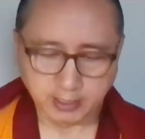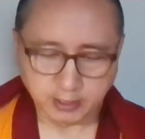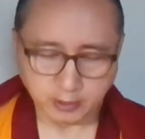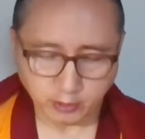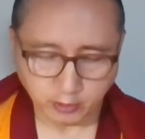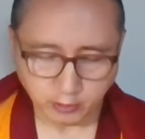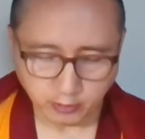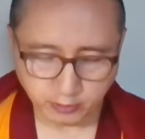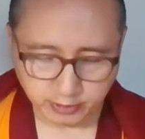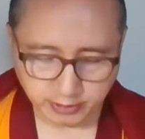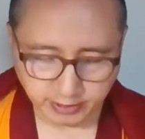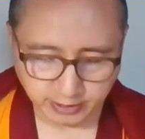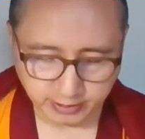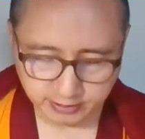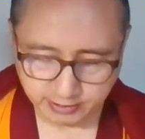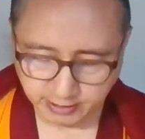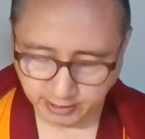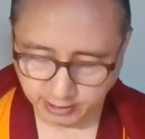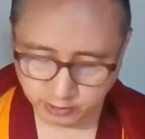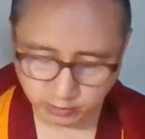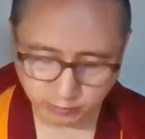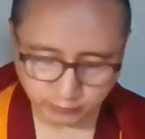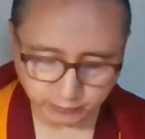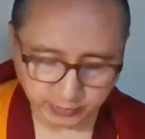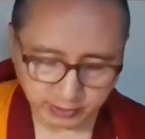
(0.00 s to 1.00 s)
Okay,
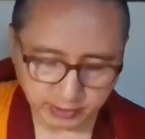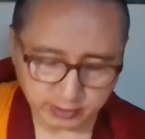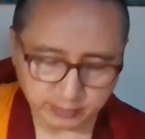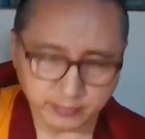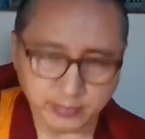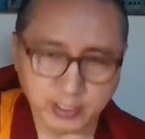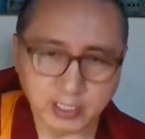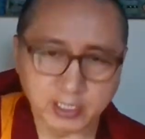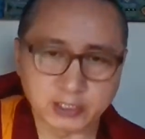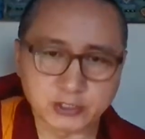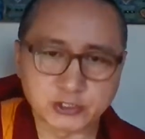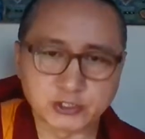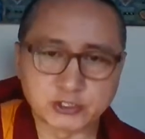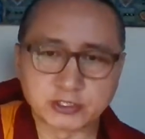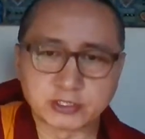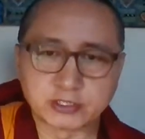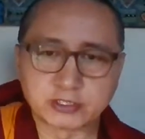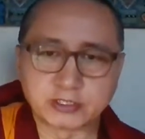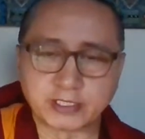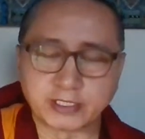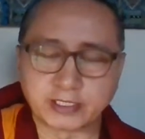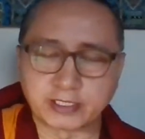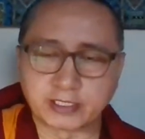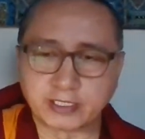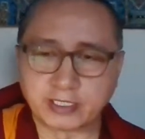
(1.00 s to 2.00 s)
thank you very much.
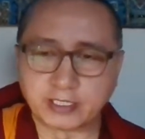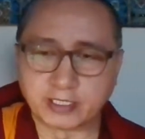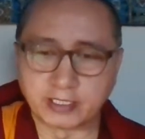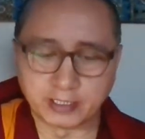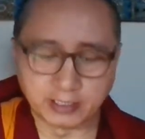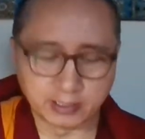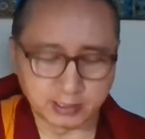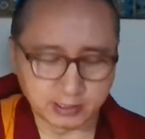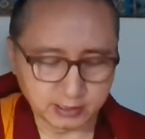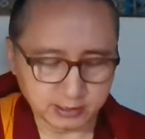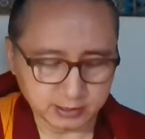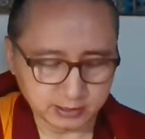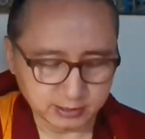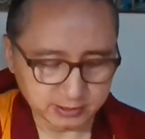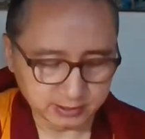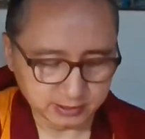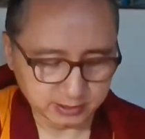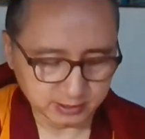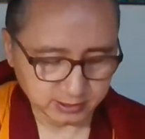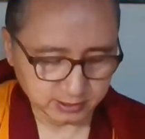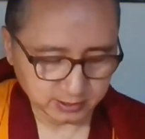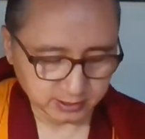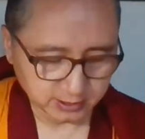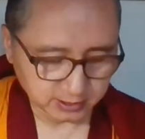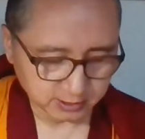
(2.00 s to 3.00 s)
Take care.
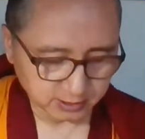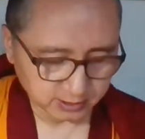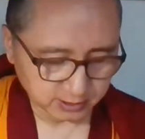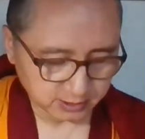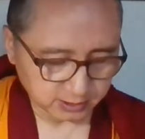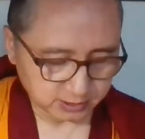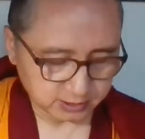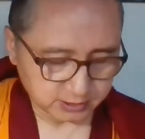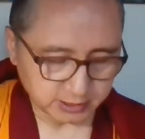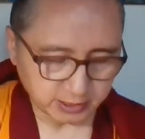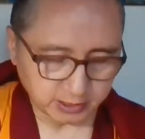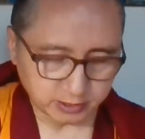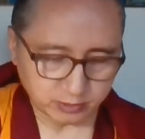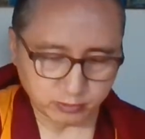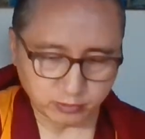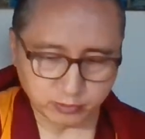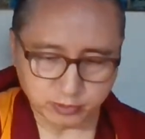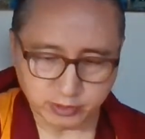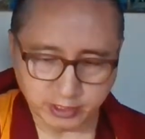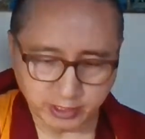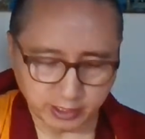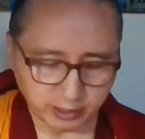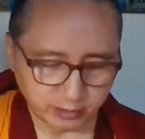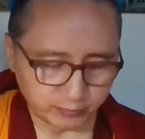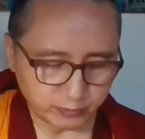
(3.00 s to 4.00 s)
Take good
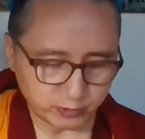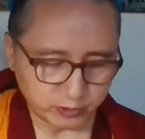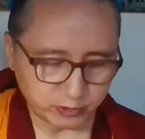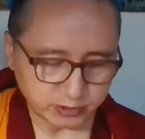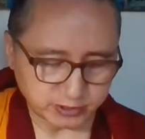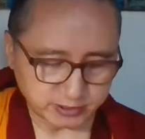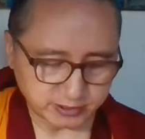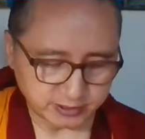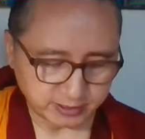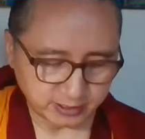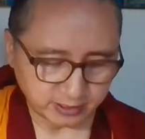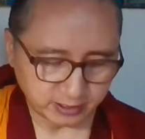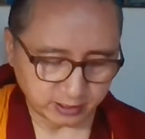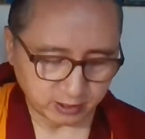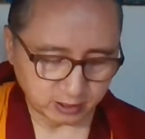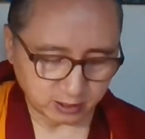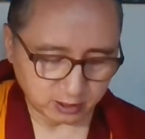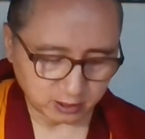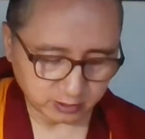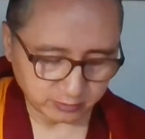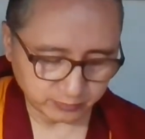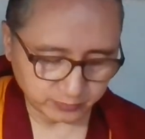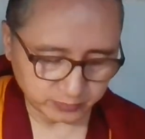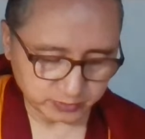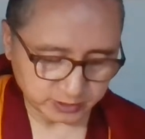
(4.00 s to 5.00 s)
care of
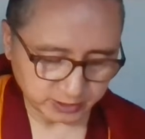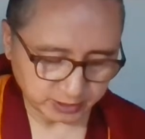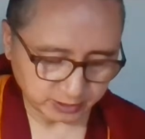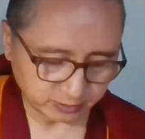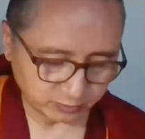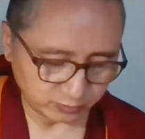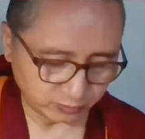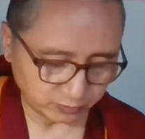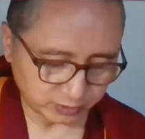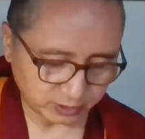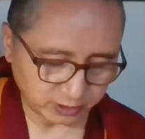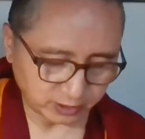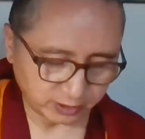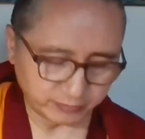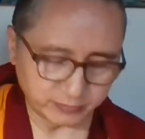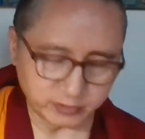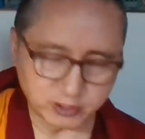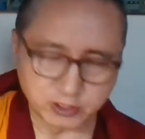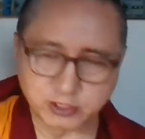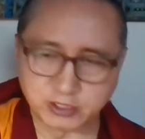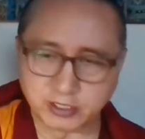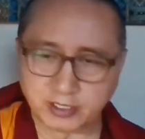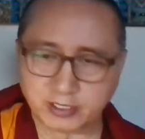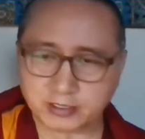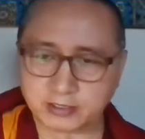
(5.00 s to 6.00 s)
yourself. Take good care of
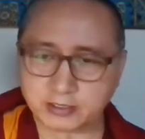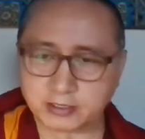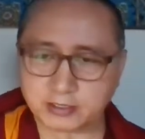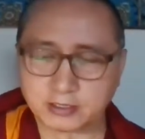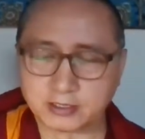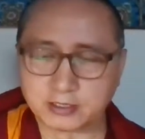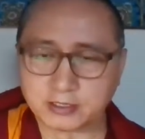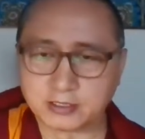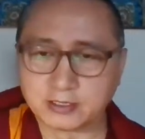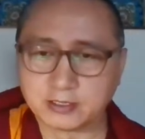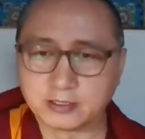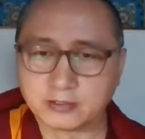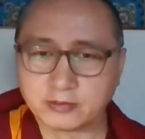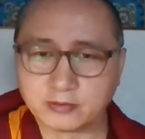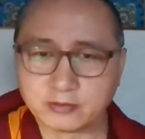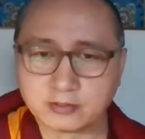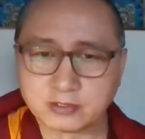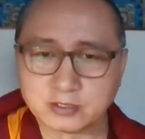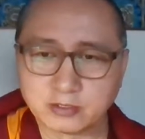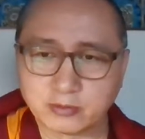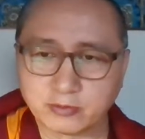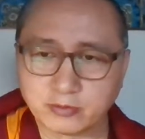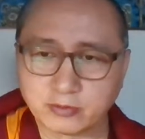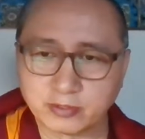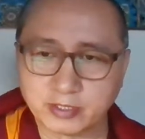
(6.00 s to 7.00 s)
each other.
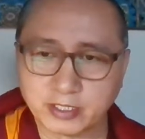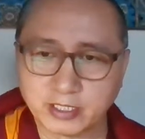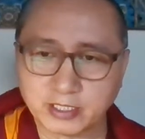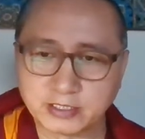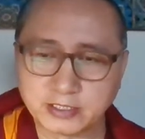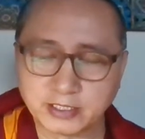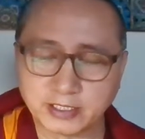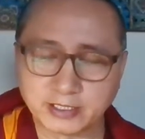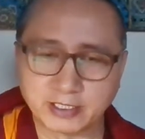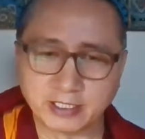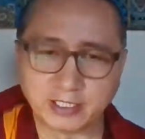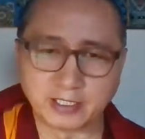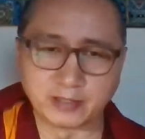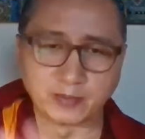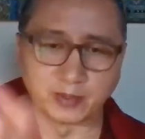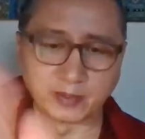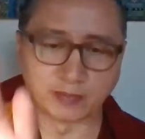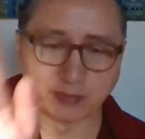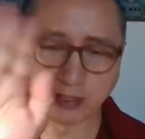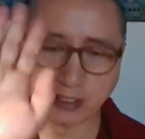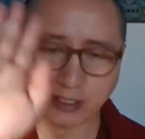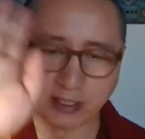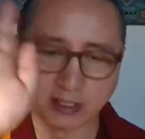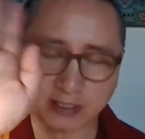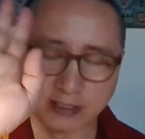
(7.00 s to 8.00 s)
Okay, take care.
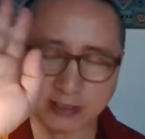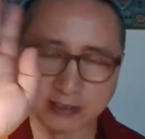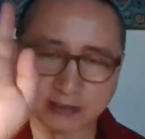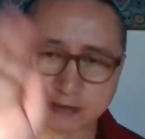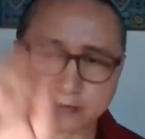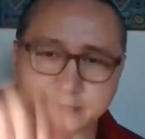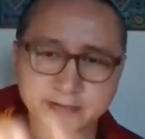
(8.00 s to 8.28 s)
Bye-bye.